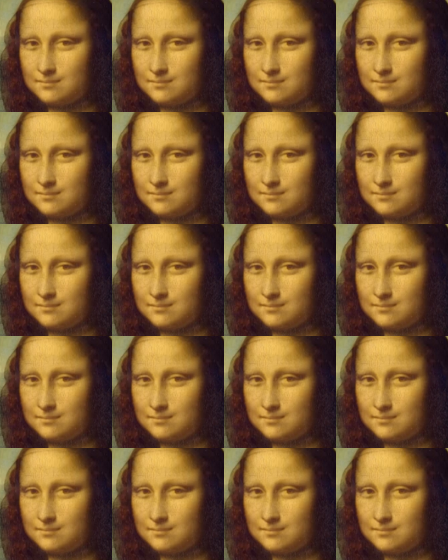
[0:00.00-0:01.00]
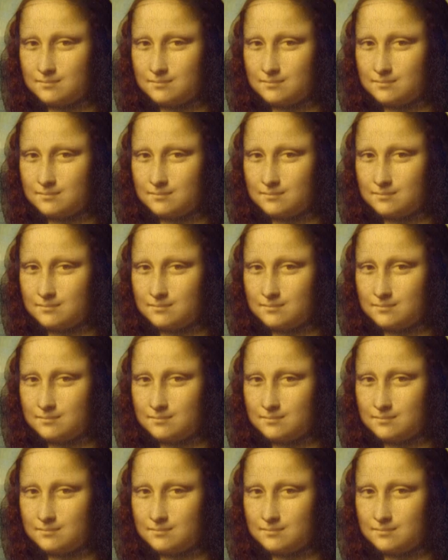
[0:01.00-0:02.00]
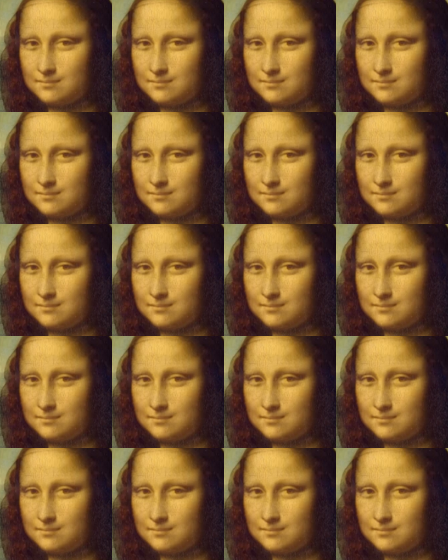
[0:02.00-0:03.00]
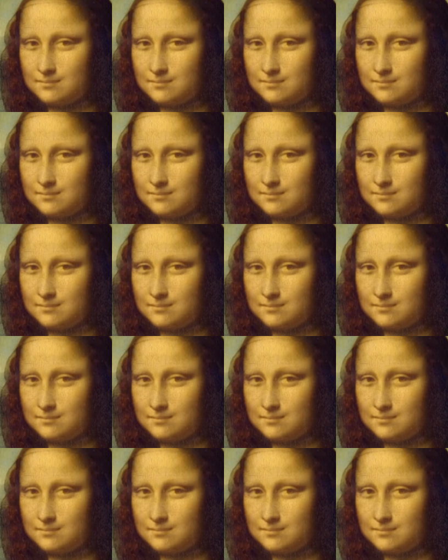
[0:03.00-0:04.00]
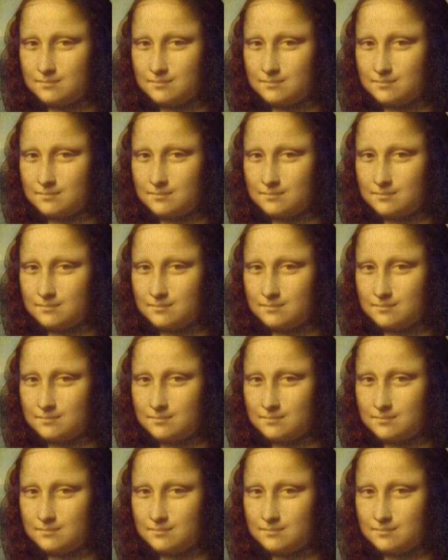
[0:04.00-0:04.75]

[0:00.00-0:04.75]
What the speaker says: The face doesn't move, so there is nothing to read.